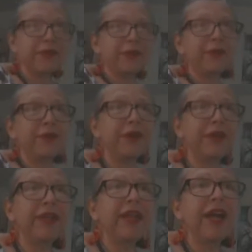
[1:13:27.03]
for,
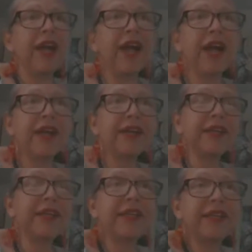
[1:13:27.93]
are,
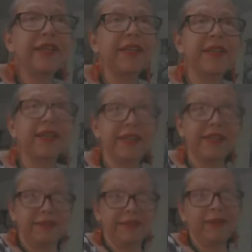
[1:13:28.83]

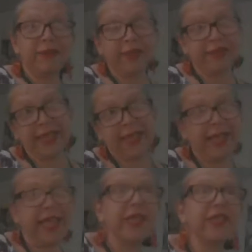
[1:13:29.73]
uh, I would say,
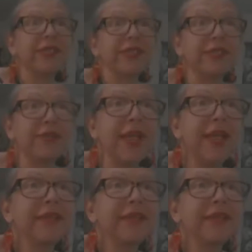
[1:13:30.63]
Haitians, right?